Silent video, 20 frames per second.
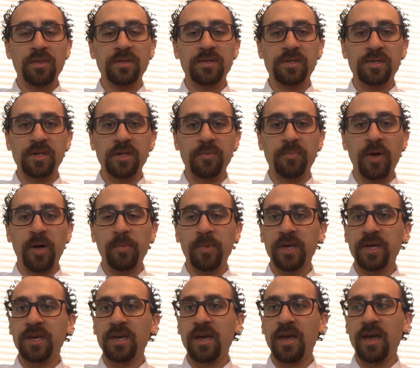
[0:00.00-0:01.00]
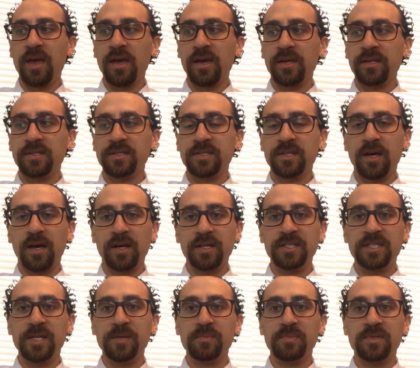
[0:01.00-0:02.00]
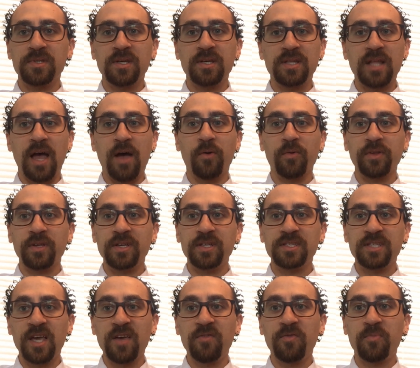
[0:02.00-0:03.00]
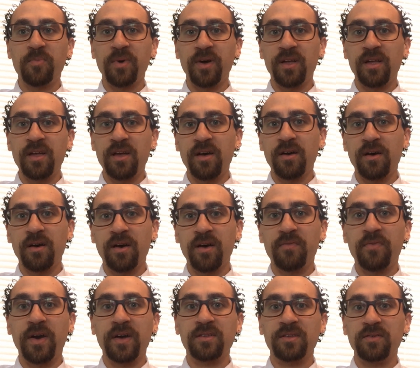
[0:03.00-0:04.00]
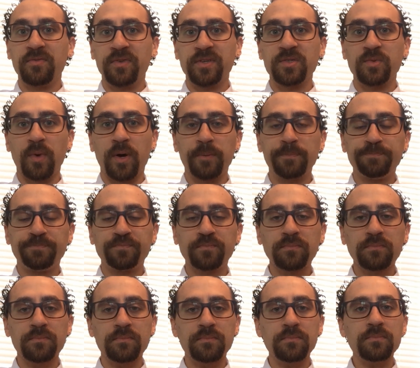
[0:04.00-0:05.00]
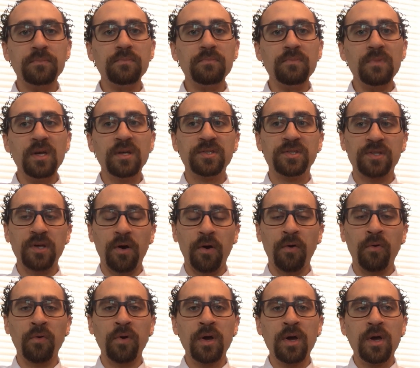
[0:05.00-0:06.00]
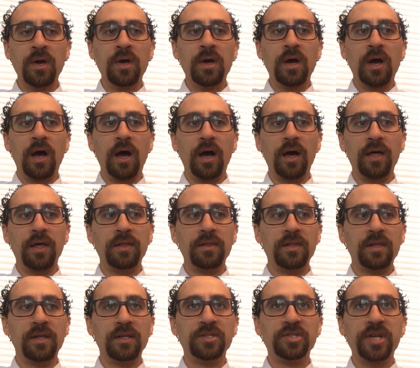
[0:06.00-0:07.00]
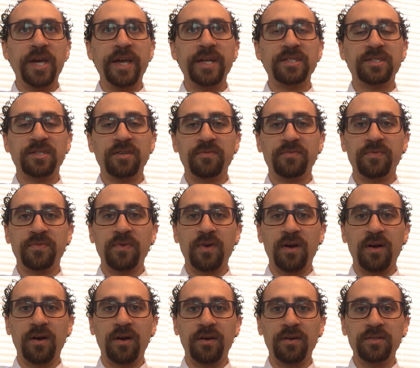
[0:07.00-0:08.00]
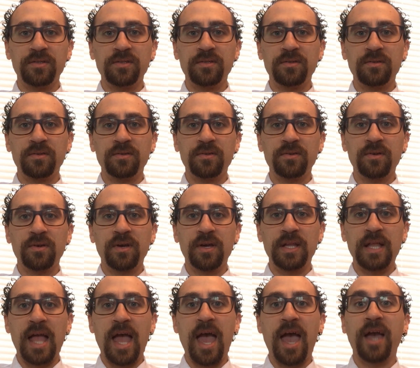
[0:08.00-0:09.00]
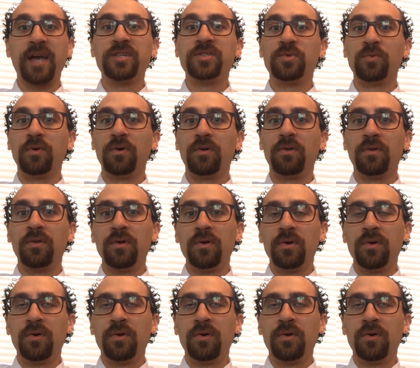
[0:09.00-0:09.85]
to the public and deemed not only safe but effective as well. So the chance of an actual